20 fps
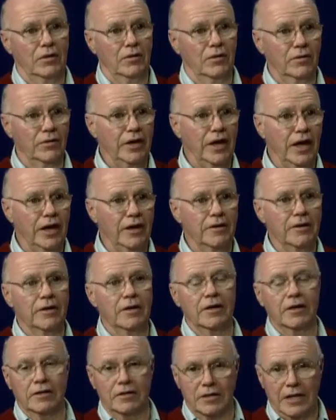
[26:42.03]
Okay? That's
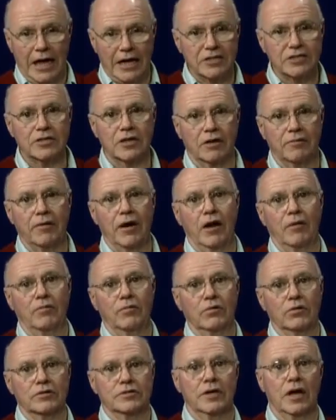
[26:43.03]
right. That's the ground
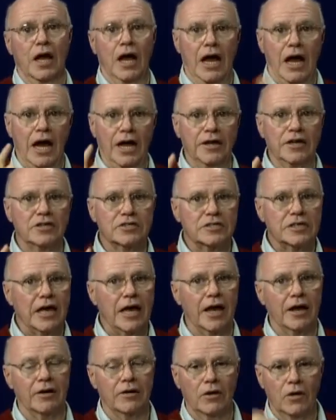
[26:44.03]
rules.
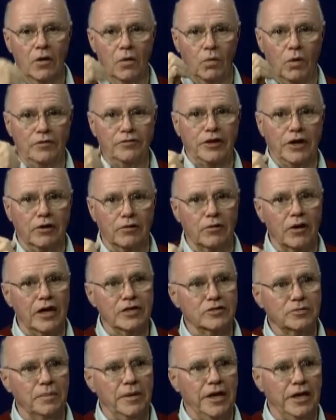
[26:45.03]
Understand Amen. what the
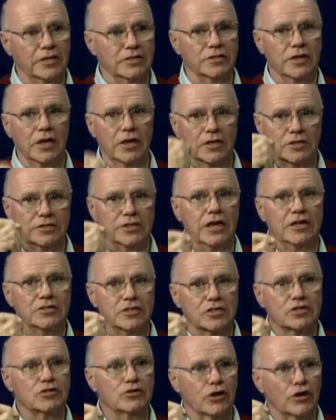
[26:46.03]
cross means.
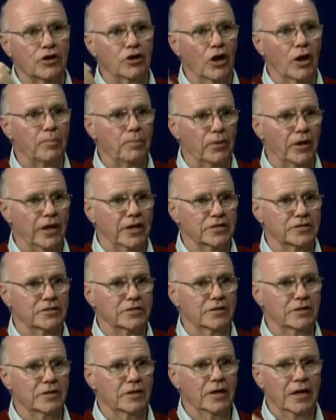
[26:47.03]
Jesus took your place.
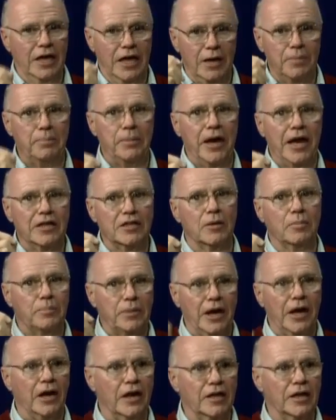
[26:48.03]
Yes. He paid the
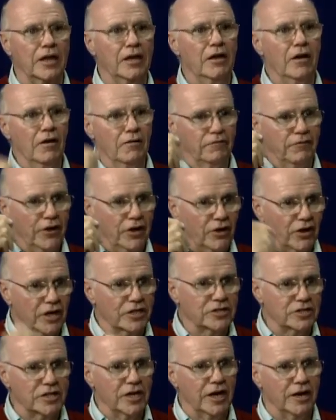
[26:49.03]
penalty for your
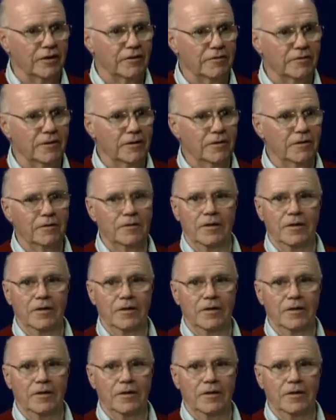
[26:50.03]
sin. Amen.